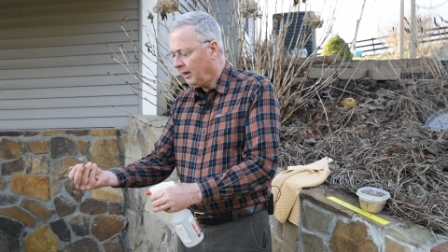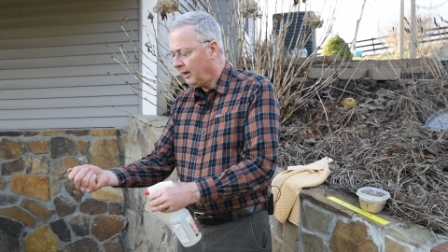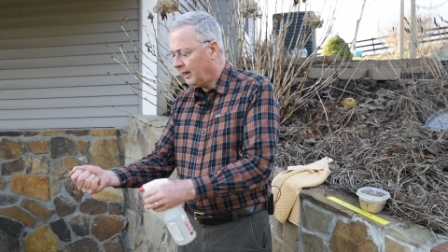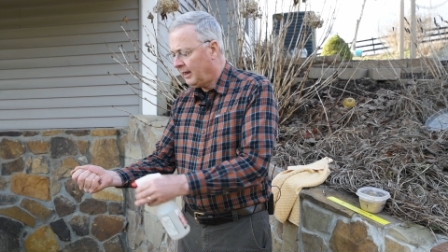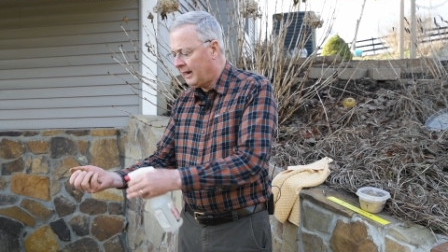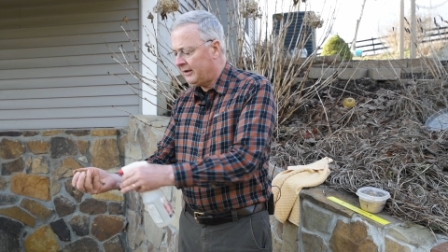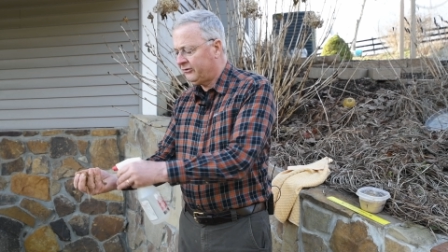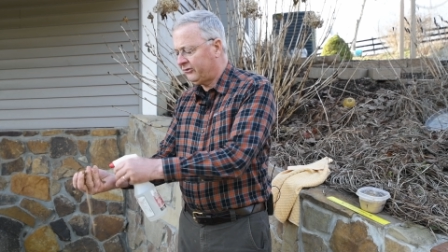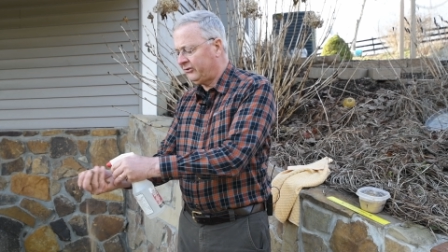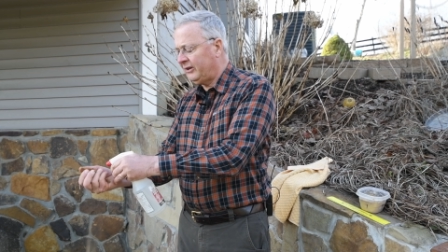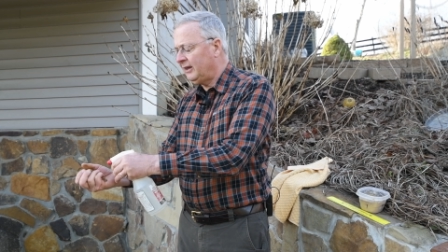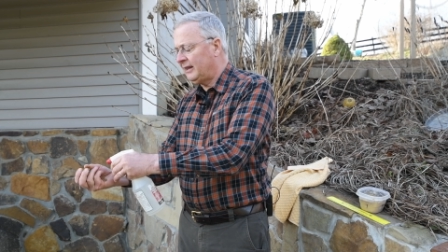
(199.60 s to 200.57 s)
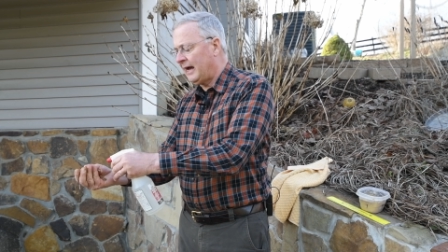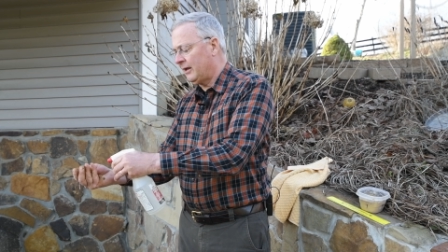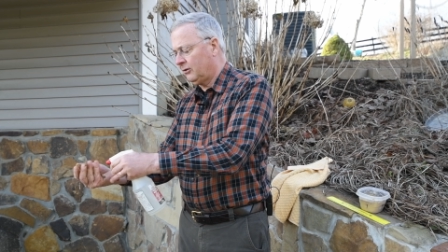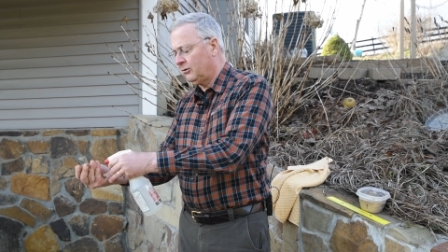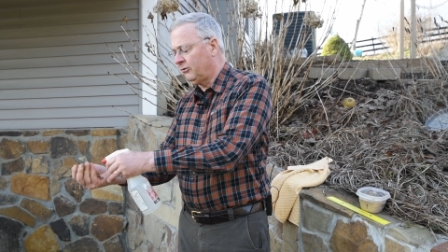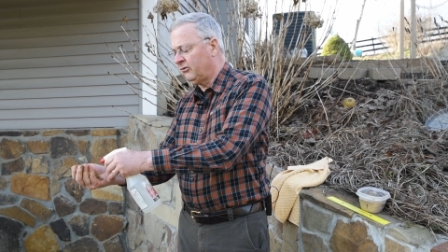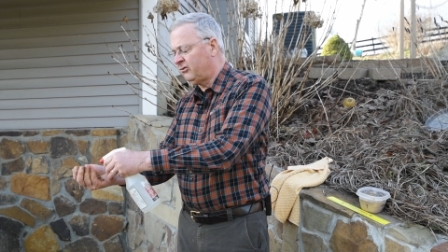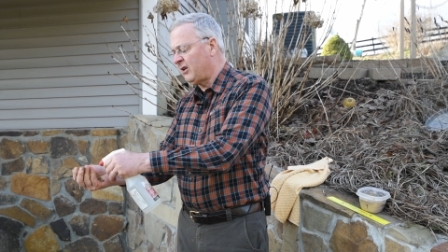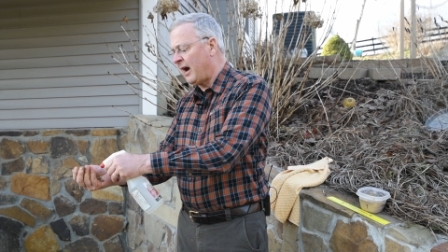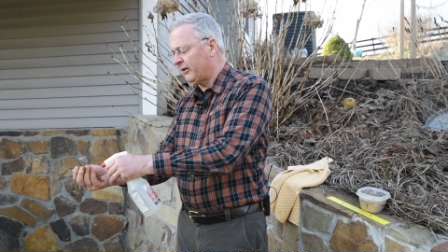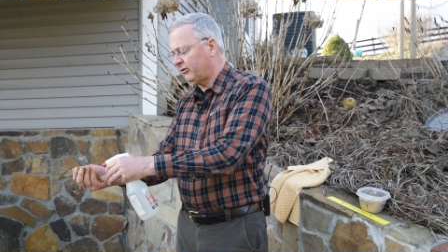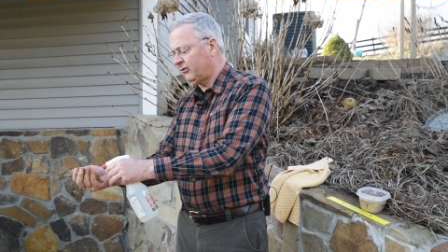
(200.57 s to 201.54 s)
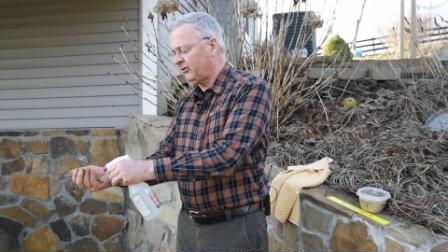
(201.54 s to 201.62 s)
And I see that there's
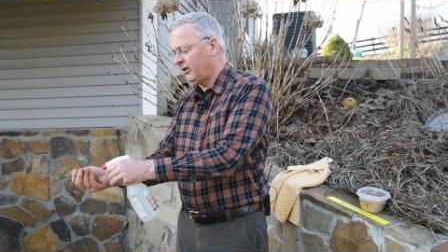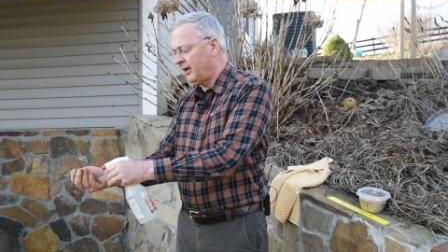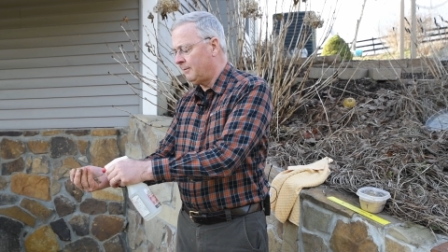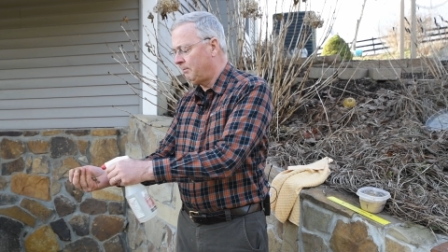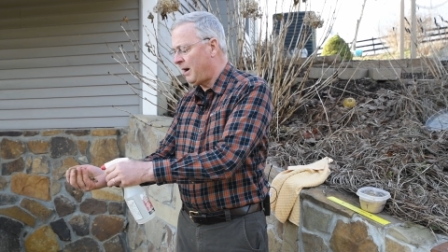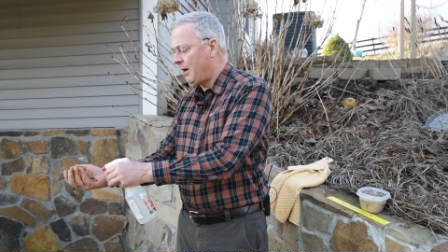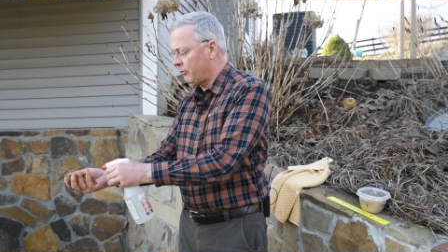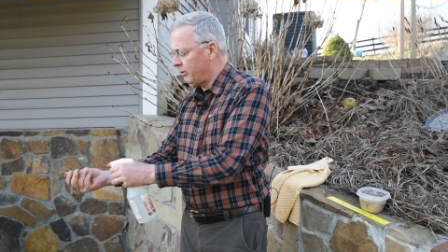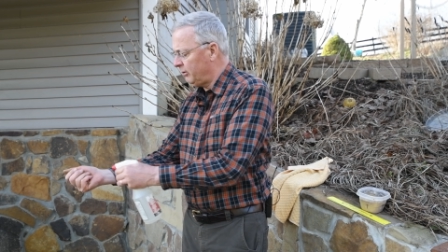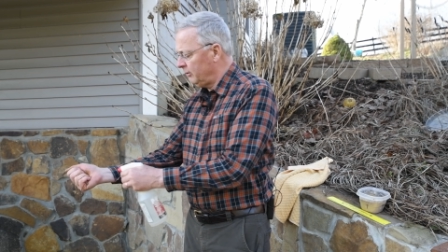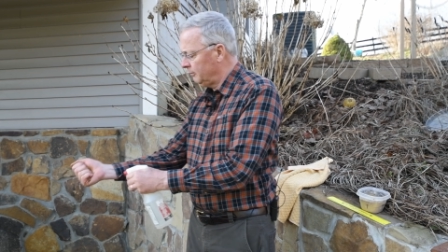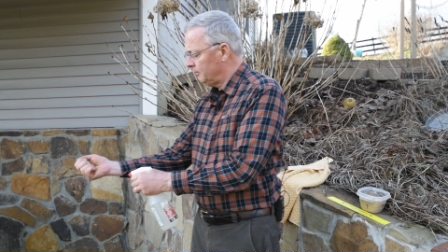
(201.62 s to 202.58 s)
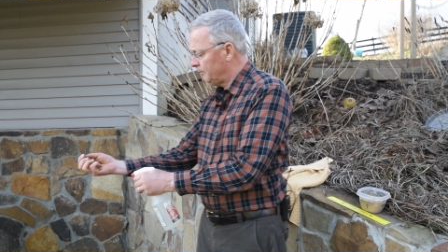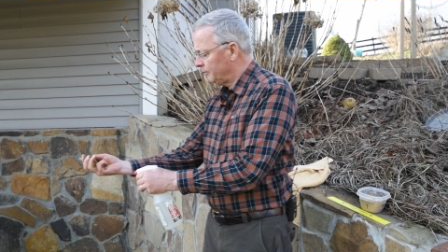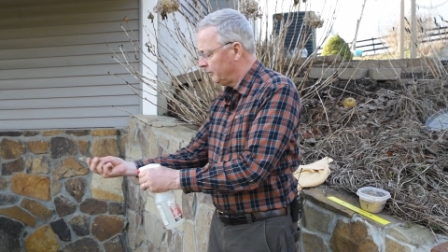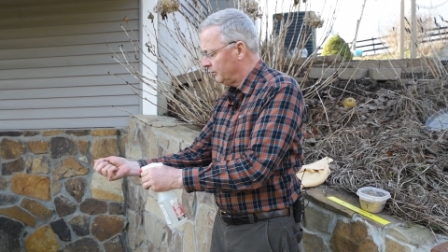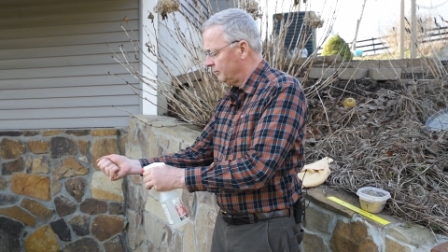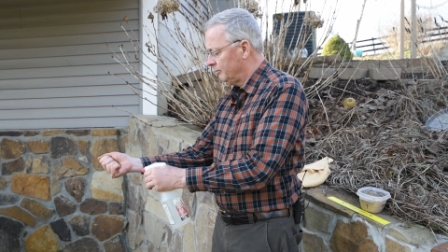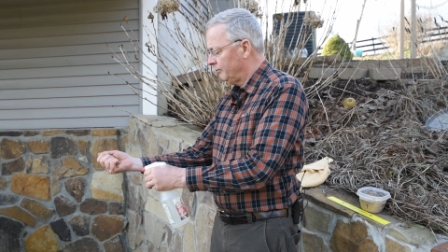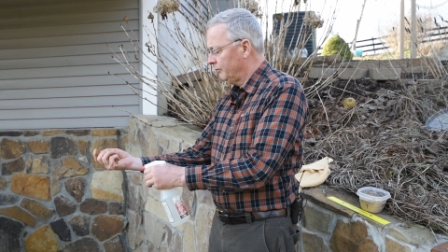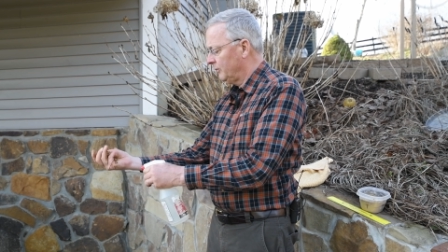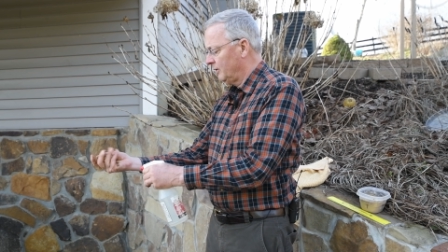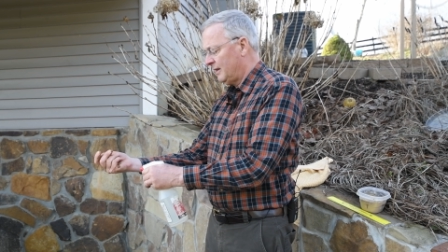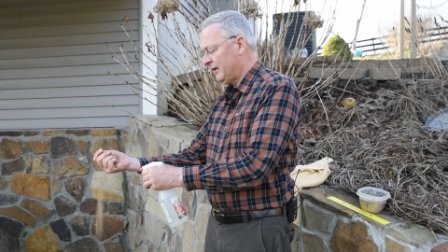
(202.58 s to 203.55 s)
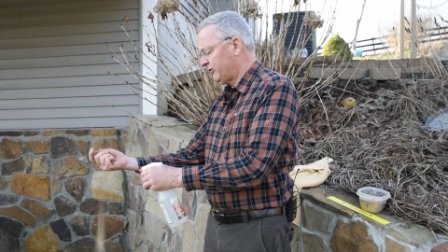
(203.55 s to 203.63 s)
dust and powder.
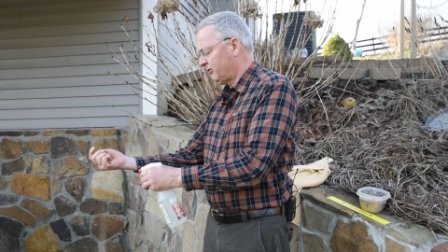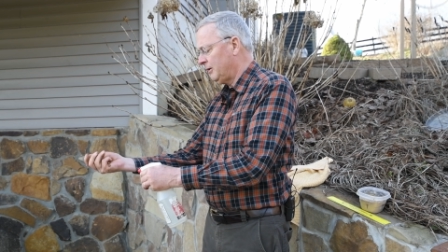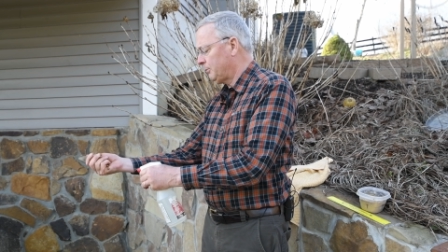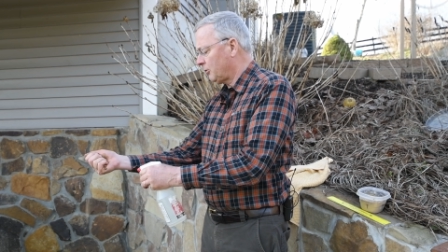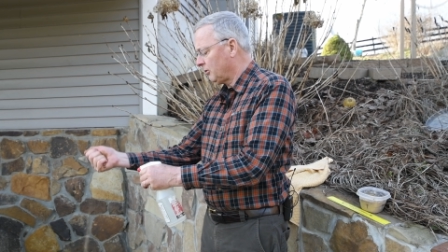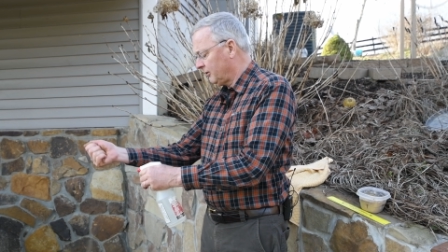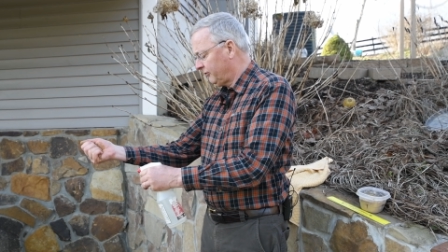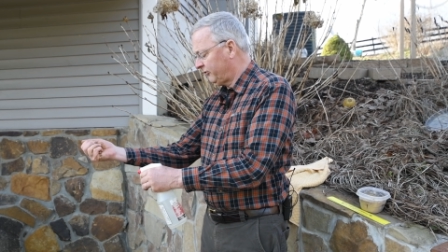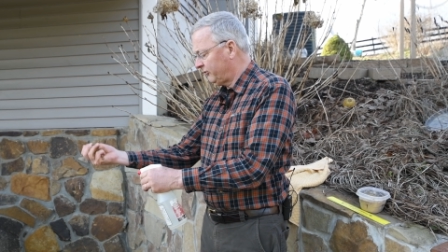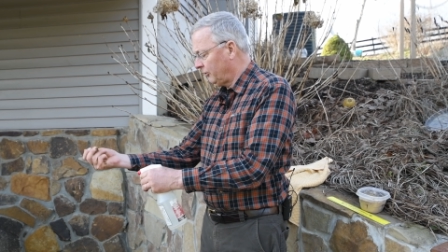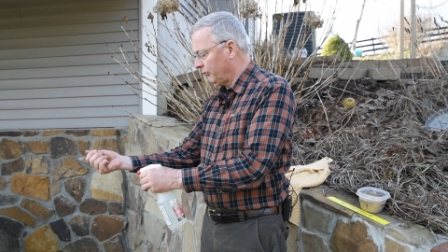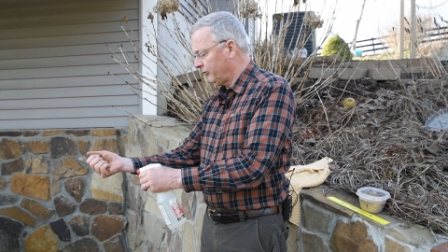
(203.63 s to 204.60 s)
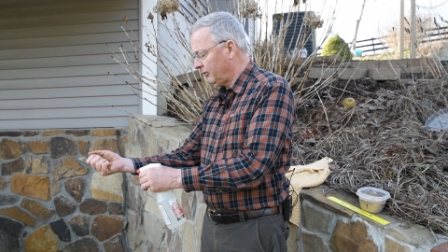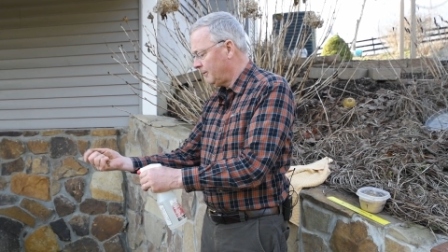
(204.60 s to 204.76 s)
That's typical of silt.